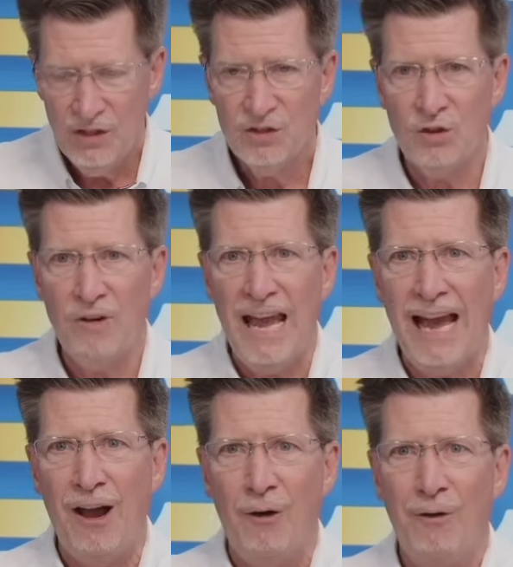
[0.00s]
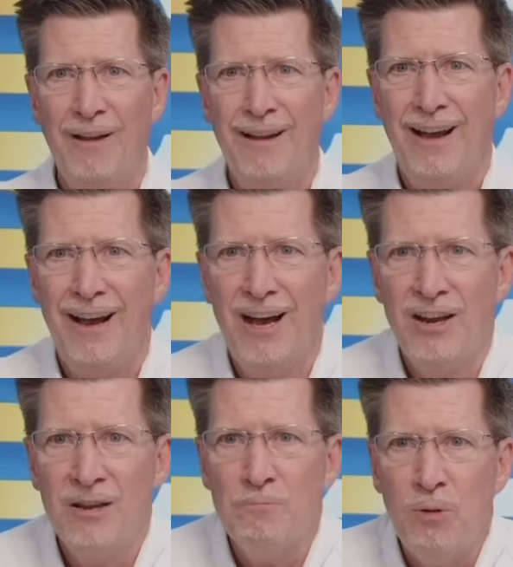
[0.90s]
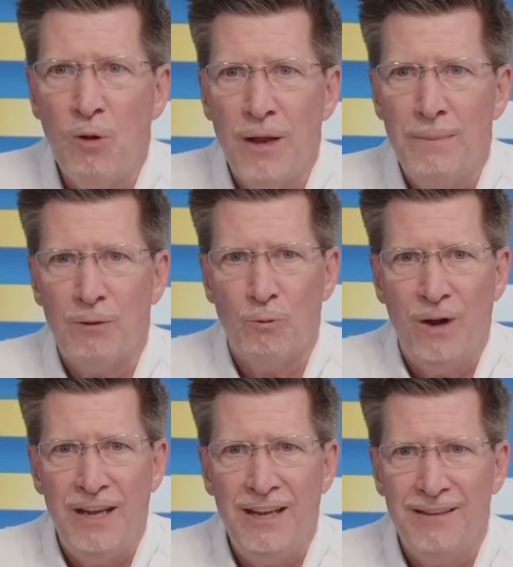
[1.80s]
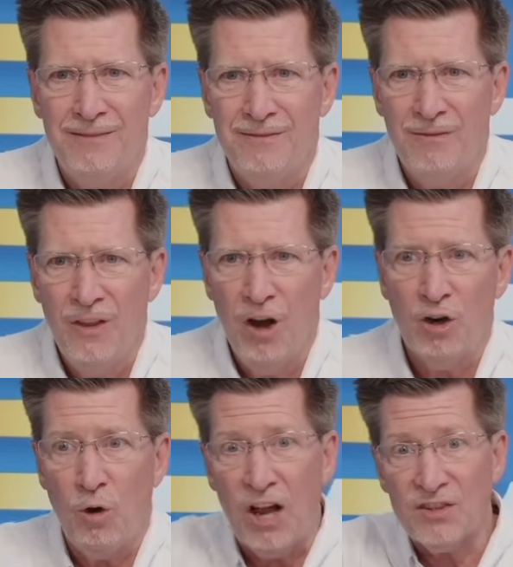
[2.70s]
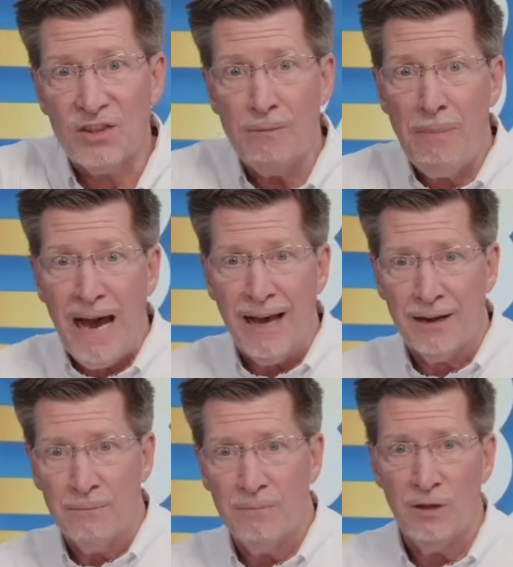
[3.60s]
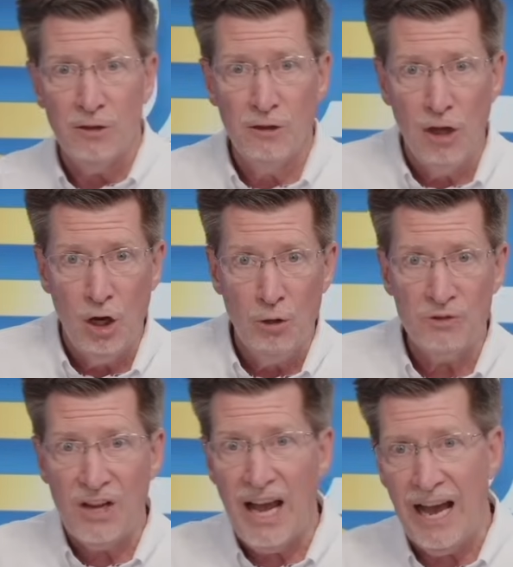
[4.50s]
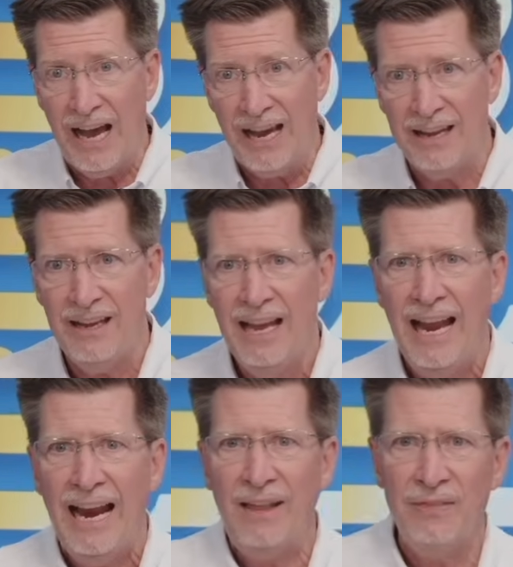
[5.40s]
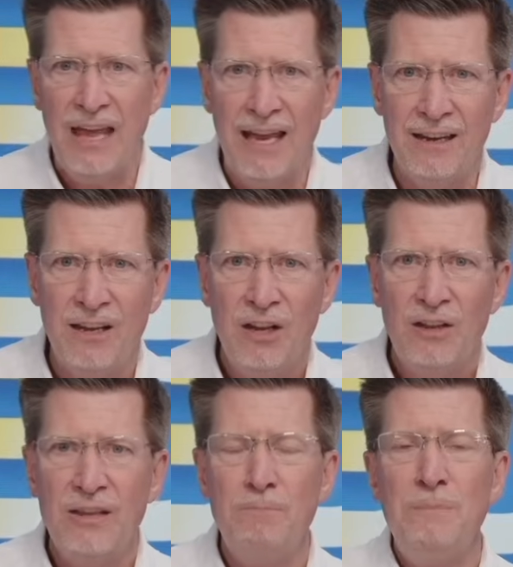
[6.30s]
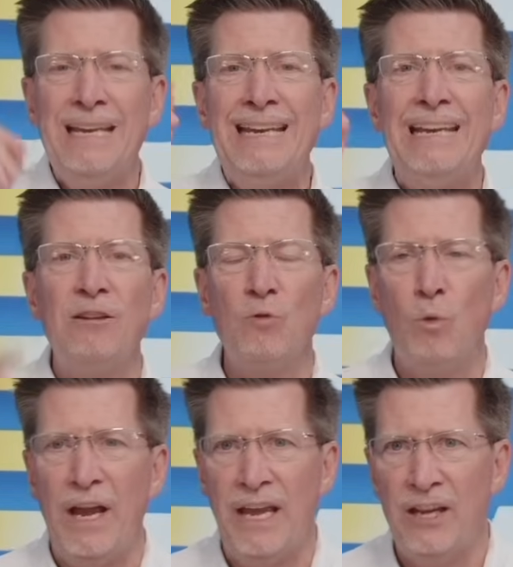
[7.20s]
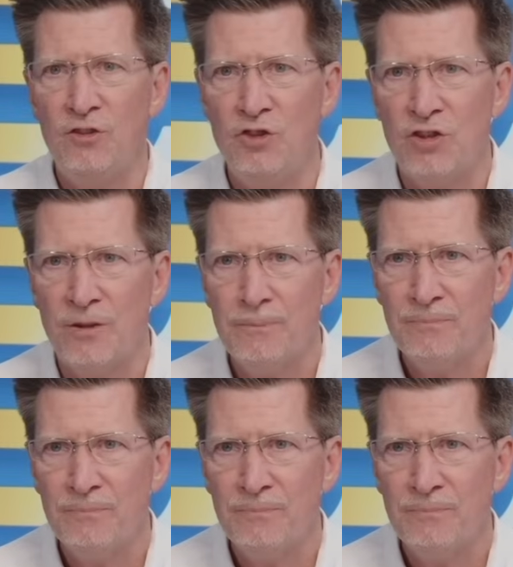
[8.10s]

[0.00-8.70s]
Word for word: So now, unemployment rate across the bottom, low to high, and then the median wage